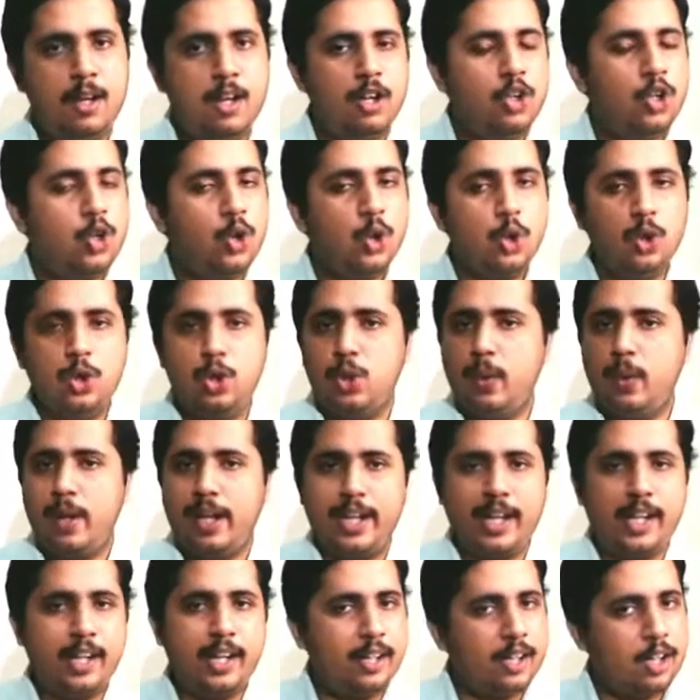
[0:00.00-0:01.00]
Don't do
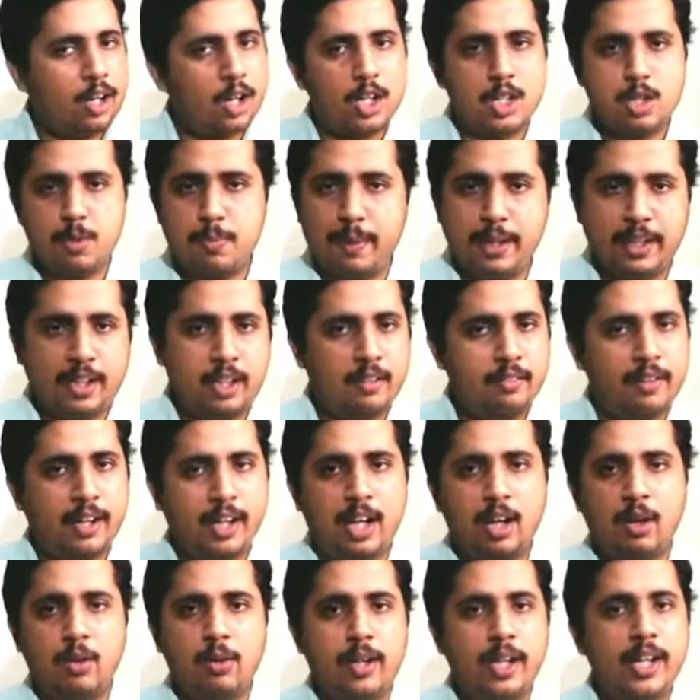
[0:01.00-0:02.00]
any retrospective
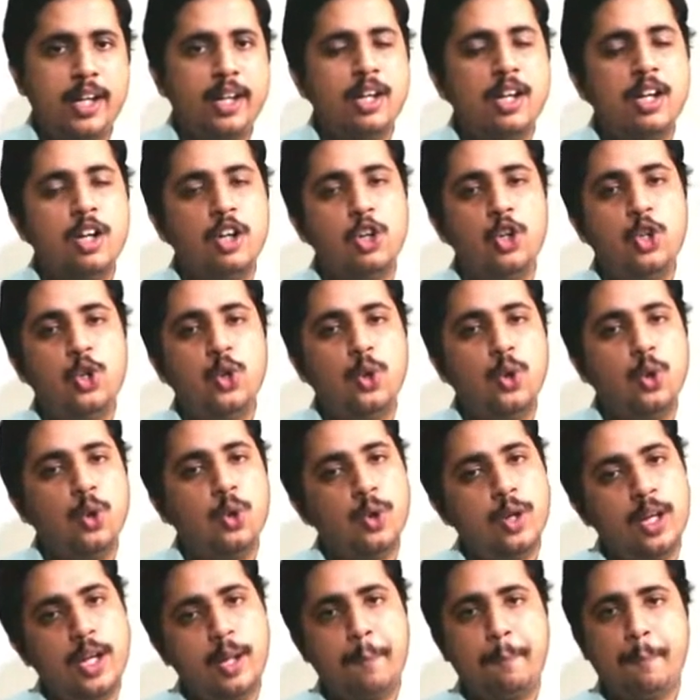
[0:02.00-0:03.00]
accounting. Do
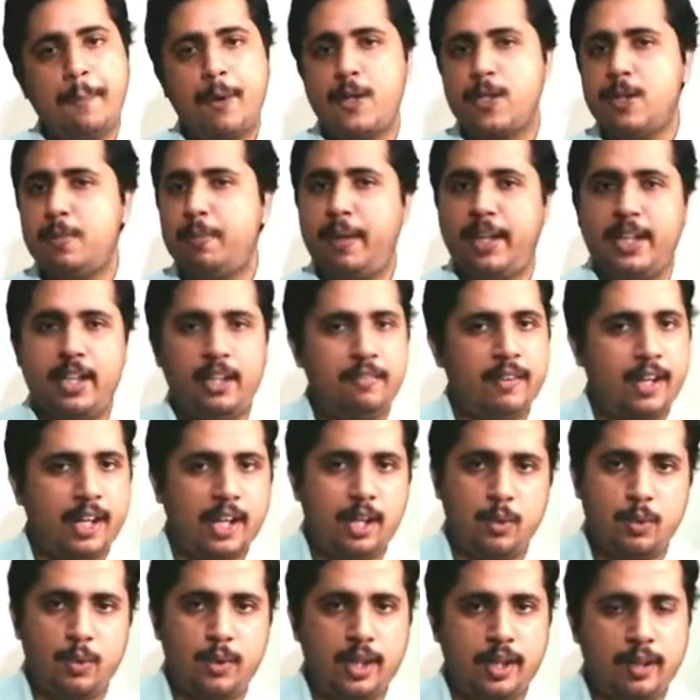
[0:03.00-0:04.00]
only prospective
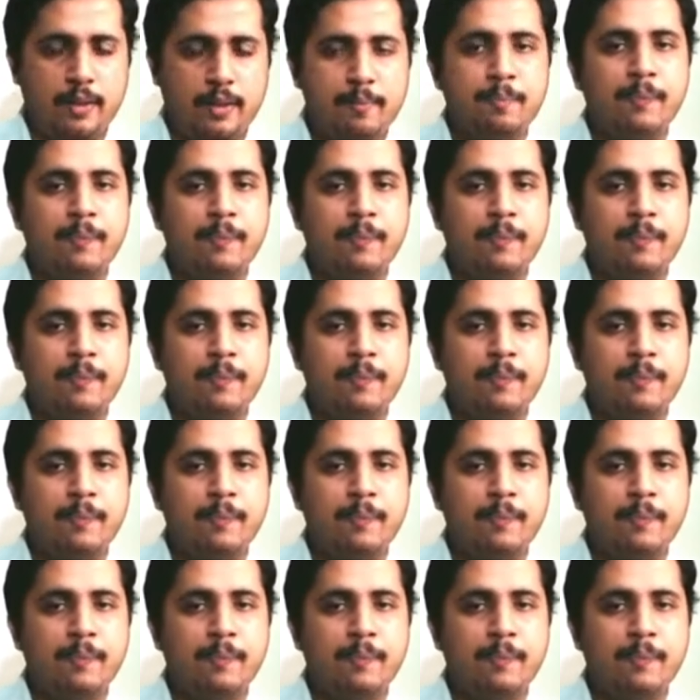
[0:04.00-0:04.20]
accounting.